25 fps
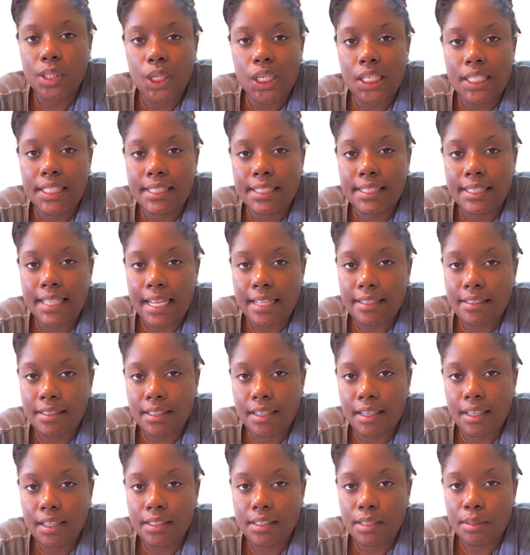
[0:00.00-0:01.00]
on
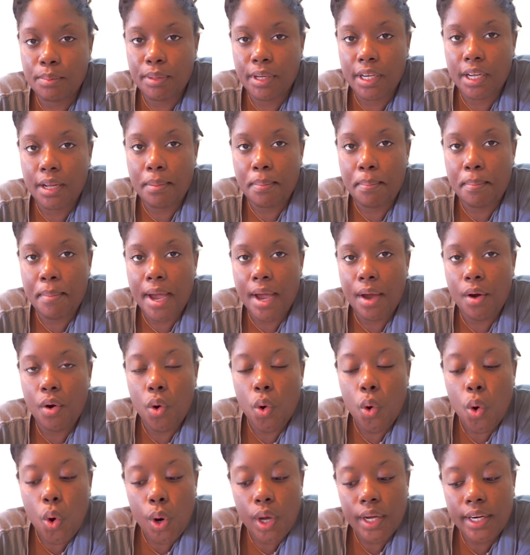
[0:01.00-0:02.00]
Saturday to pick up my
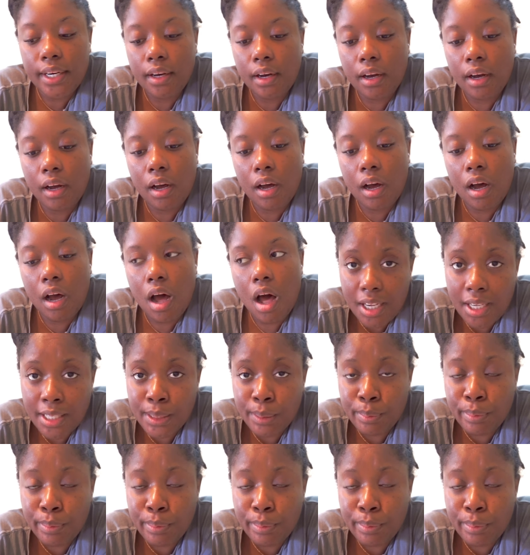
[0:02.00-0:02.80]
order.